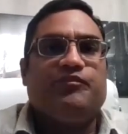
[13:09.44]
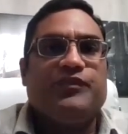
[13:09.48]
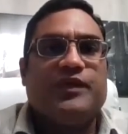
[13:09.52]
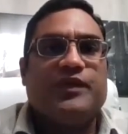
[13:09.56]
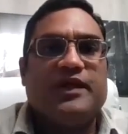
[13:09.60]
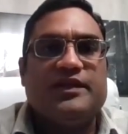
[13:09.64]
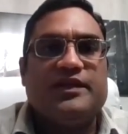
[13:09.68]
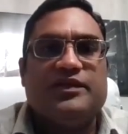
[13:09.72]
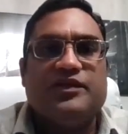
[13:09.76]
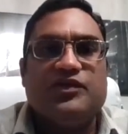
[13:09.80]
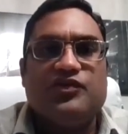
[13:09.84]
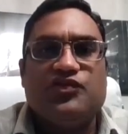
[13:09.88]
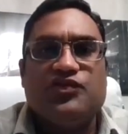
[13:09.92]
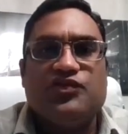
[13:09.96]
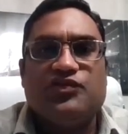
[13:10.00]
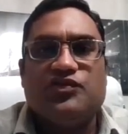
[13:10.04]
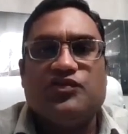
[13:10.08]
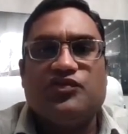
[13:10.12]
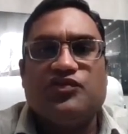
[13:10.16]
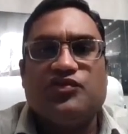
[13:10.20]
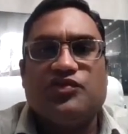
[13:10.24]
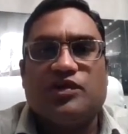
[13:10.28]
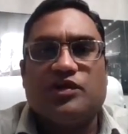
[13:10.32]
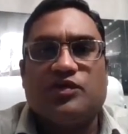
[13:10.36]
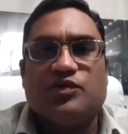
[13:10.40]
And this is a
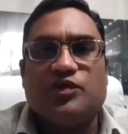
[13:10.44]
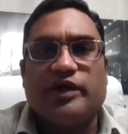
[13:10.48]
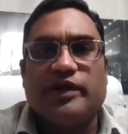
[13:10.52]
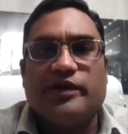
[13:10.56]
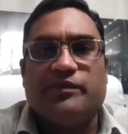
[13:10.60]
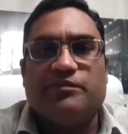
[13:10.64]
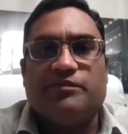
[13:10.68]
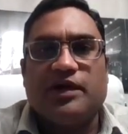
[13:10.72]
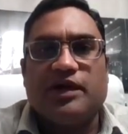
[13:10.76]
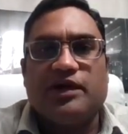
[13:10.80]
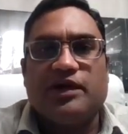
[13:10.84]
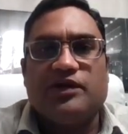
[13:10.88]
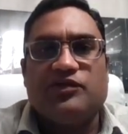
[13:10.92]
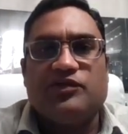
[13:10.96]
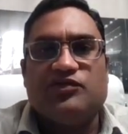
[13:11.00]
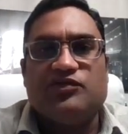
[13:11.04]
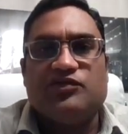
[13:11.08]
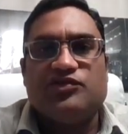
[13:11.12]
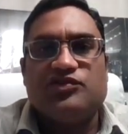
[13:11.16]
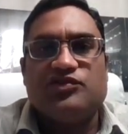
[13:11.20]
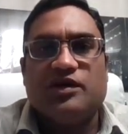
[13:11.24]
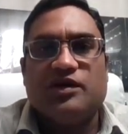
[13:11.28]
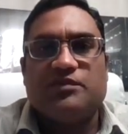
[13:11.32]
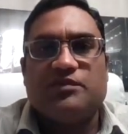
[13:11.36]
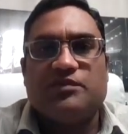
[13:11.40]
survey by
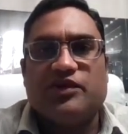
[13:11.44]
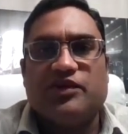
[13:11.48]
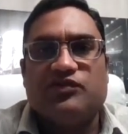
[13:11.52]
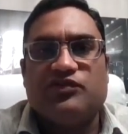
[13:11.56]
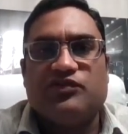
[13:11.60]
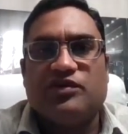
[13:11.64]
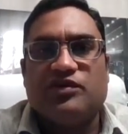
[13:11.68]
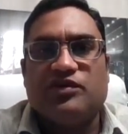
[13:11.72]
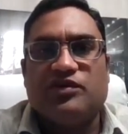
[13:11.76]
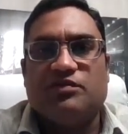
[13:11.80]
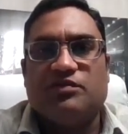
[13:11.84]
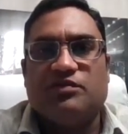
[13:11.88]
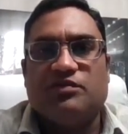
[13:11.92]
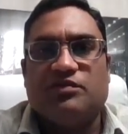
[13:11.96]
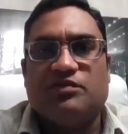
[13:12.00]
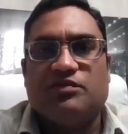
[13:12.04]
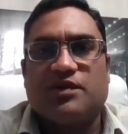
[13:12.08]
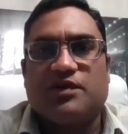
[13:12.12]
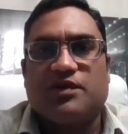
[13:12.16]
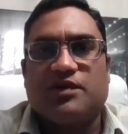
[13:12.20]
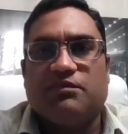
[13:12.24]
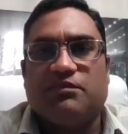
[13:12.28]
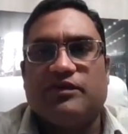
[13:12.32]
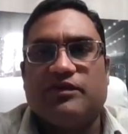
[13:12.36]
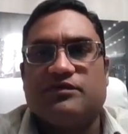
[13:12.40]
GMAC, you probably have
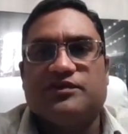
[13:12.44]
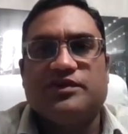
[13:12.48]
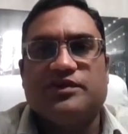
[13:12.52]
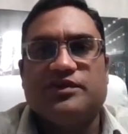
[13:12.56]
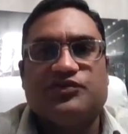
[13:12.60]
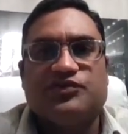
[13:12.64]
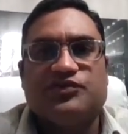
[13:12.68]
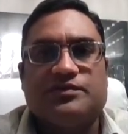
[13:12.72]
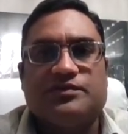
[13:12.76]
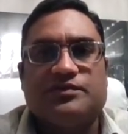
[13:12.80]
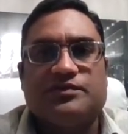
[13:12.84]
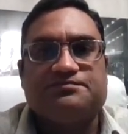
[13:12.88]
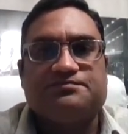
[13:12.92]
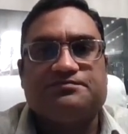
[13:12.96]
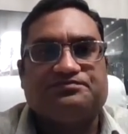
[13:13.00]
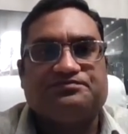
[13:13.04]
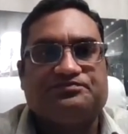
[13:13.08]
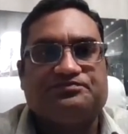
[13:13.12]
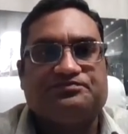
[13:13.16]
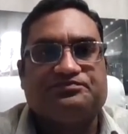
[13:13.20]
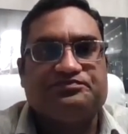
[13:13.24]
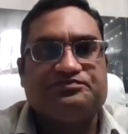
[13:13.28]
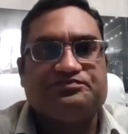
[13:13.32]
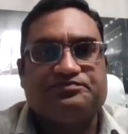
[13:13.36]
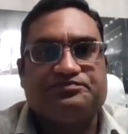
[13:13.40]
heard of this.
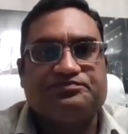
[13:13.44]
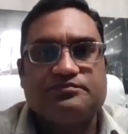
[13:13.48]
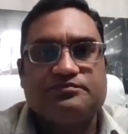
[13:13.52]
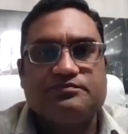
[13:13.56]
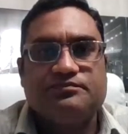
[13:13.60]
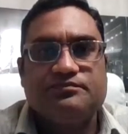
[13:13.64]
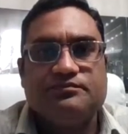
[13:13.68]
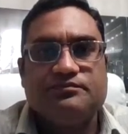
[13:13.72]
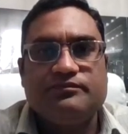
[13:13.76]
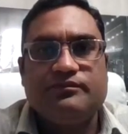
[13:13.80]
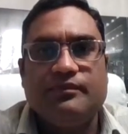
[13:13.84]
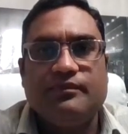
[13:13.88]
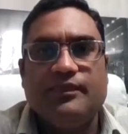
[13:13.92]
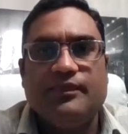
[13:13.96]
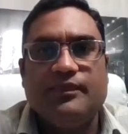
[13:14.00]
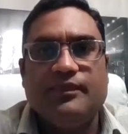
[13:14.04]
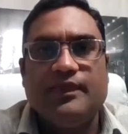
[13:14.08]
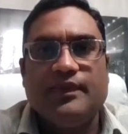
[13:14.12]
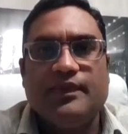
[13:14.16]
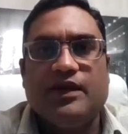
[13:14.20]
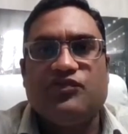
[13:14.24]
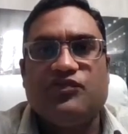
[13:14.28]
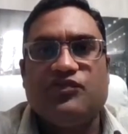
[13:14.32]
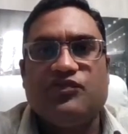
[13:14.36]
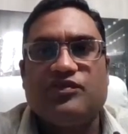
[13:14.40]

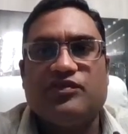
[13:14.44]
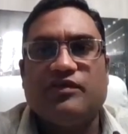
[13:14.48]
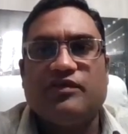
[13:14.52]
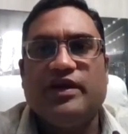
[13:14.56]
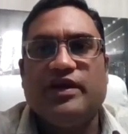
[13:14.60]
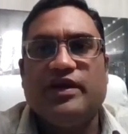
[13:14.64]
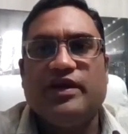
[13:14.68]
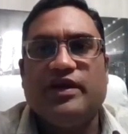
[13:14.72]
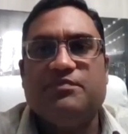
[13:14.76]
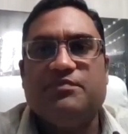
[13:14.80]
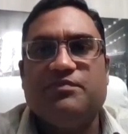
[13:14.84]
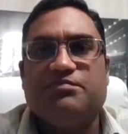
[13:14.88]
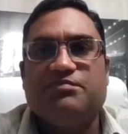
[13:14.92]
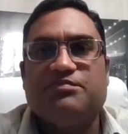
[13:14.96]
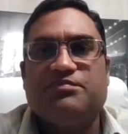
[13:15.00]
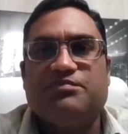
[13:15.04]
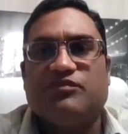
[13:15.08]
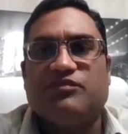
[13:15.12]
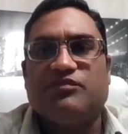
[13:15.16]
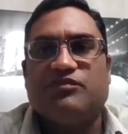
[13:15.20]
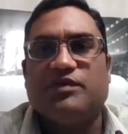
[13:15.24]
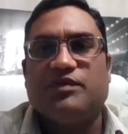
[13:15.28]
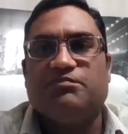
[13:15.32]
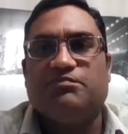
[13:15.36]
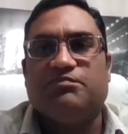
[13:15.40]
70% of
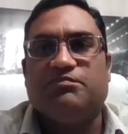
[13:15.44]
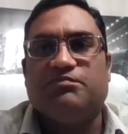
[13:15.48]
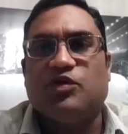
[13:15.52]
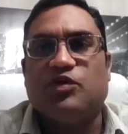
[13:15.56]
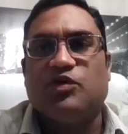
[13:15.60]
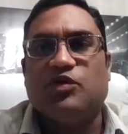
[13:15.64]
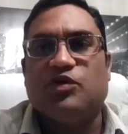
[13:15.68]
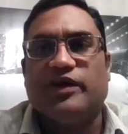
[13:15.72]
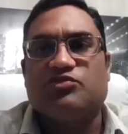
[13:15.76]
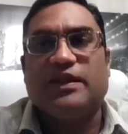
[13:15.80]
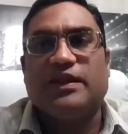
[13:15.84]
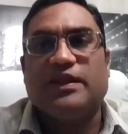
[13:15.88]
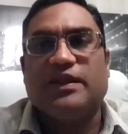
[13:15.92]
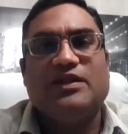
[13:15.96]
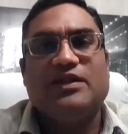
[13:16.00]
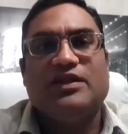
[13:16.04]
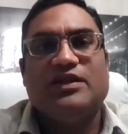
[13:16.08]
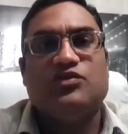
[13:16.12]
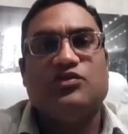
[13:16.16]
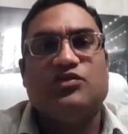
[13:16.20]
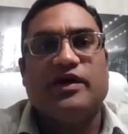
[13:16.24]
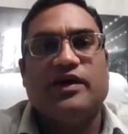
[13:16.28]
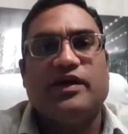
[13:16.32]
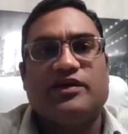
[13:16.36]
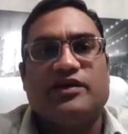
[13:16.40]
employers plan to
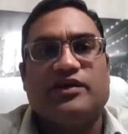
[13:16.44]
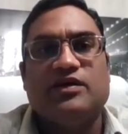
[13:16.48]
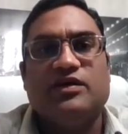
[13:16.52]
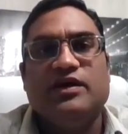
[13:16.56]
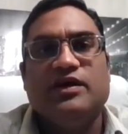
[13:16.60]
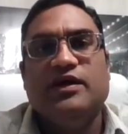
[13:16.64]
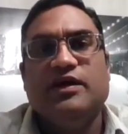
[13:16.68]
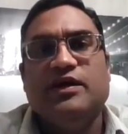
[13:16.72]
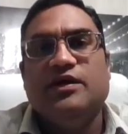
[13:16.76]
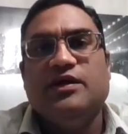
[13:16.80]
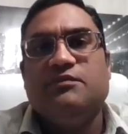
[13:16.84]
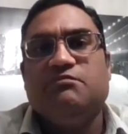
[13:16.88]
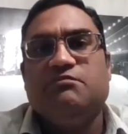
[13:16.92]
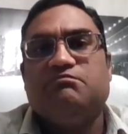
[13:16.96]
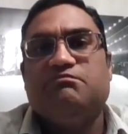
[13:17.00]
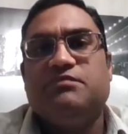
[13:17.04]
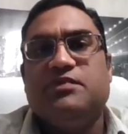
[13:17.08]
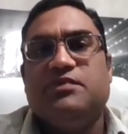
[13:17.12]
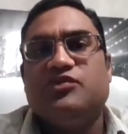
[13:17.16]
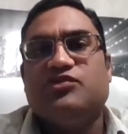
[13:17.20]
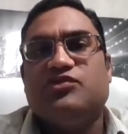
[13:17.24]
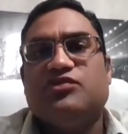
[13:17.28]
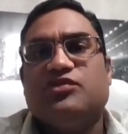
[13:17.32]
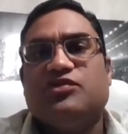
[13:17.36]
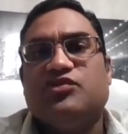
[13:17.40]
hire
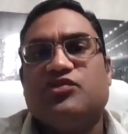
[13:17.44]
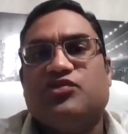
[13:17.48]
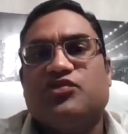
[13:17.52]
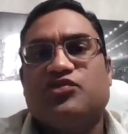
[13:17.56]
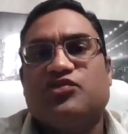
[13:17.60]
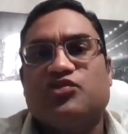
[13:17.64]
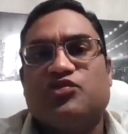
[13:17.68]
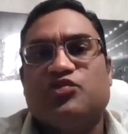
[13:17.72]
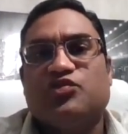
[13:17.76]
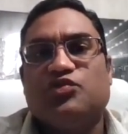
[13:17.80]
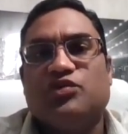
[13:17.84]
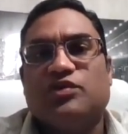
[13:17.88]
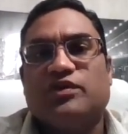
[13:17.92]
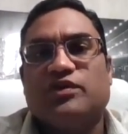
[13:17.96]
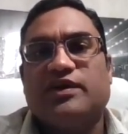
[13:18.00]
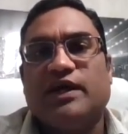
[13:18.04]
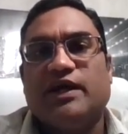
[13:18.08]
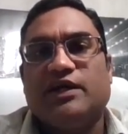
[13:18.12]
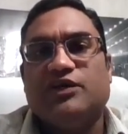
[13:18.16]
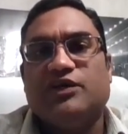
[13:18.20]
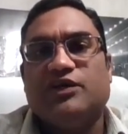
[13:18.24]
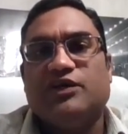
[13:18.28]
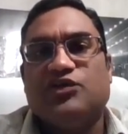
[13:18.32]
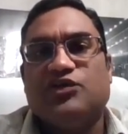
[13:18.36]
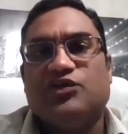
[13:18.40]
business school
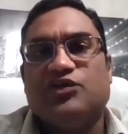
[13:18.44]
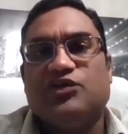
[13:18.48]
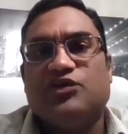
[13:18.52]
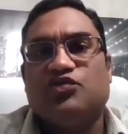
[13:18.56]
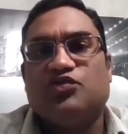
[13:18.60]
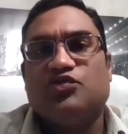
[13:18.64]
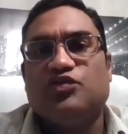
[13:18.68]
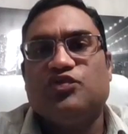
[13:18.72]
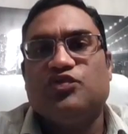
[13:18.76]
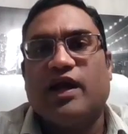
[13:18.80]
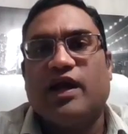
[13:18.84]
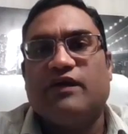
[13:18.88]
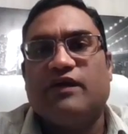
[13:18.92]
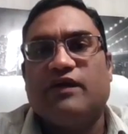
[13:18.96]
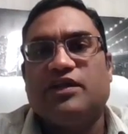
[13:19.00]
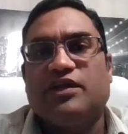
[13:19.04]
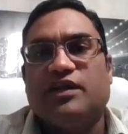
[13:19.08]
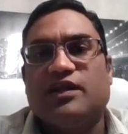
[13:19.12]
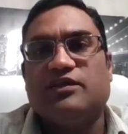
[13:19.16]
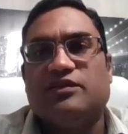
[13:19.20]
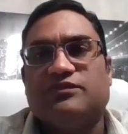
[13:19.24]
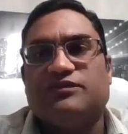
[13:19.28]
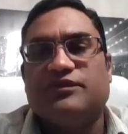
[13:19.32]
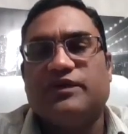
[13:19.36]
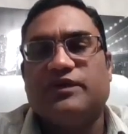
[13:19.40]
graduates who have a
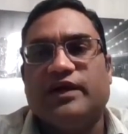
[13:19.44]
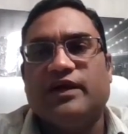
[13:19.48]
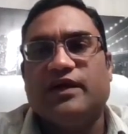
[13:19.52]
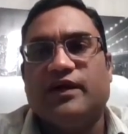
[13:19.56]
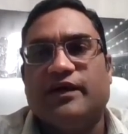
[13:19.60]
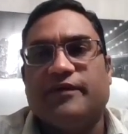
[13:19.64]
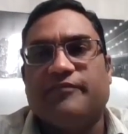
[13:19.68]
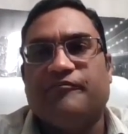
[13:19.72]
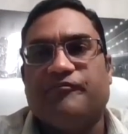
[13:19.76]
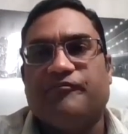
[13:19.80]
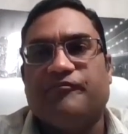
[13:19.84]
knowledge of AI.